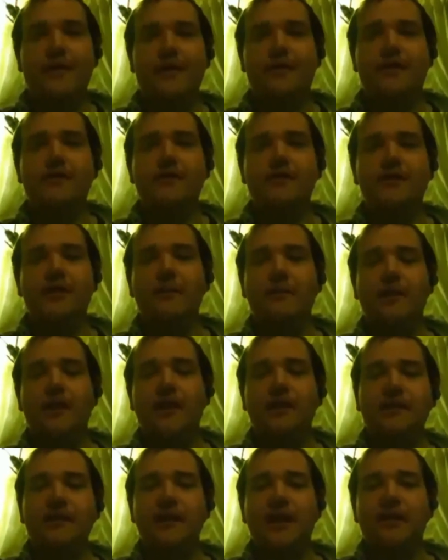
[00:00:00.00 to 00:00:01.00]
And also, I
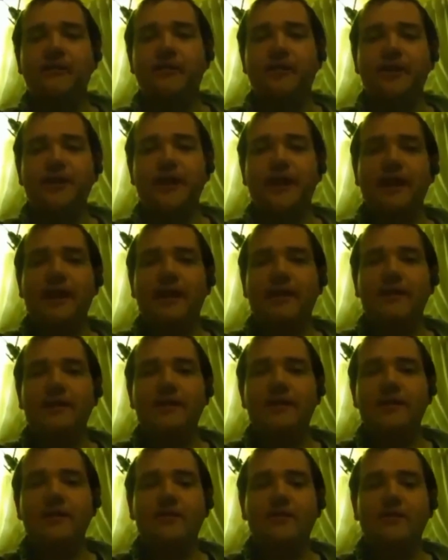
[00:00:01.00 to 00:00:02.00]
would like to give a shout
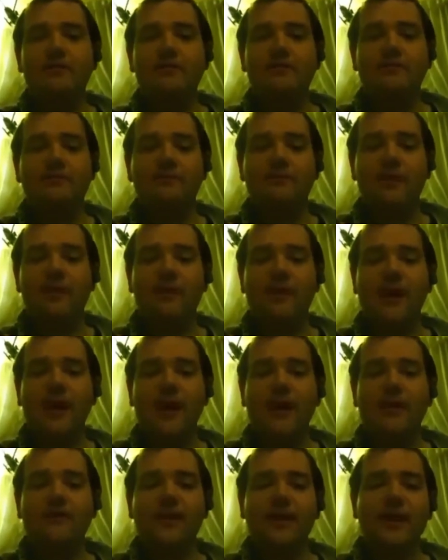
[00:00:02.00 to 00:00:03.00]
out to
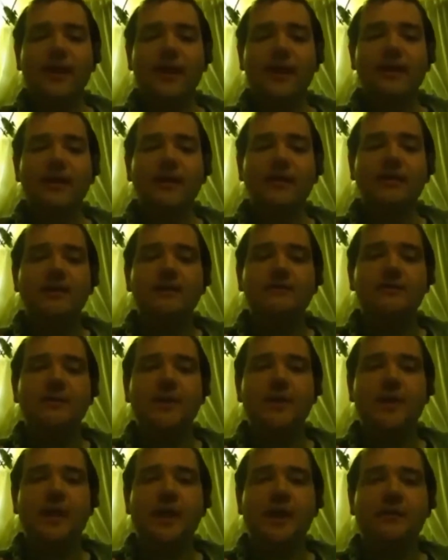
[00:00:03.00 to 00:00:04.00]
Ivy,
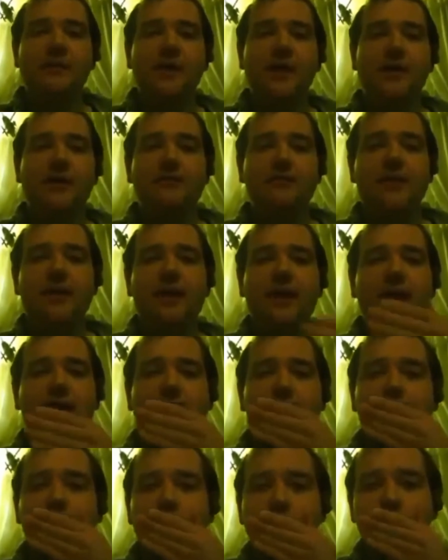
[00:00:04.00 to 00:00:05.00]
sweet gal pal of
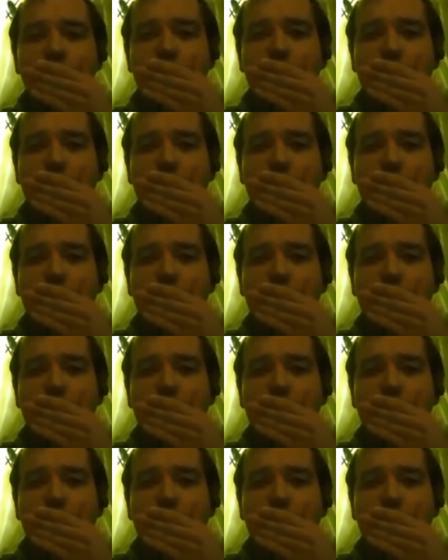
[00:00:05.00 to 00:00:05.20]
mine.